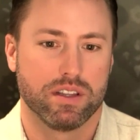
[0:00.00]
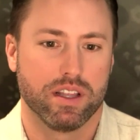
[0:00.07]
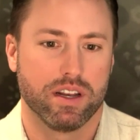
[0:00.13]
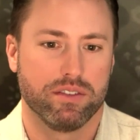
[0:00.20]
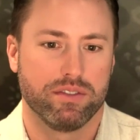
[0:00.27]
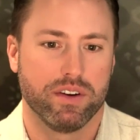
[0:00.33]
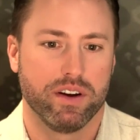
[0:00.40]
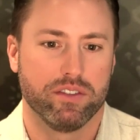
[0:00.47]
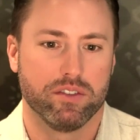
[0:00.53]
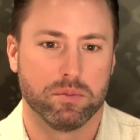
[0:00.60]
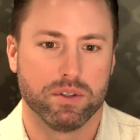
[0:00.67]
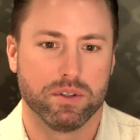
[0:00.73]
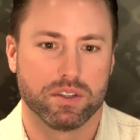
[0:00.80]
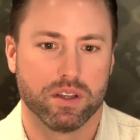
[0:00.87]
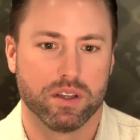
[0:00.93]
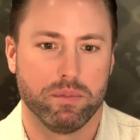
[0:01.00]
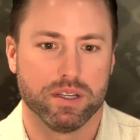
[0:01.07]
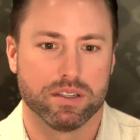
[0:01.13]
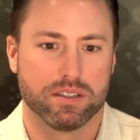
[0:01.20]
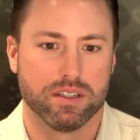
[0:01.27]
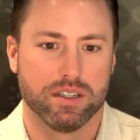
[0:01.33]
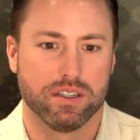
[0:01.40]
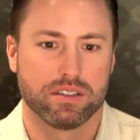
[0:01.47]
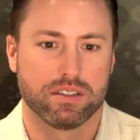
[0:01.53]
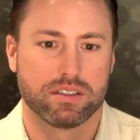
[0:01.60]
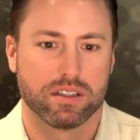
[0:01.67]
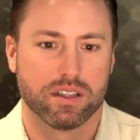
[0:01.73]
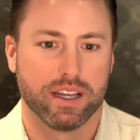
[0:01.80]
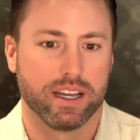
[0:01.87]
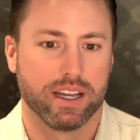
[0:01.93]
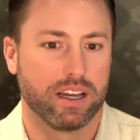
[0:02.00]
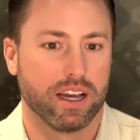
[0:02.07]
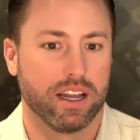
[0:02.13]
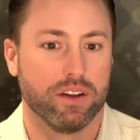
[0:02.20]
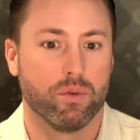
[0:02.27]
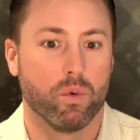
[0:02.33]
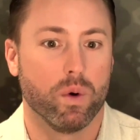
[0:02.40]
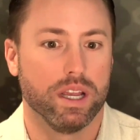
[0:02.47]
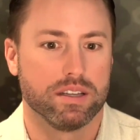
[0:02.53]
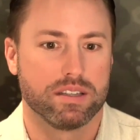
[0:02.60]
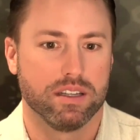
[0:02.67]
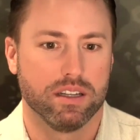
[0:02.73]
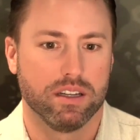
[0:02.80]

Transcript: that are favorable to the business, like kind of wasted?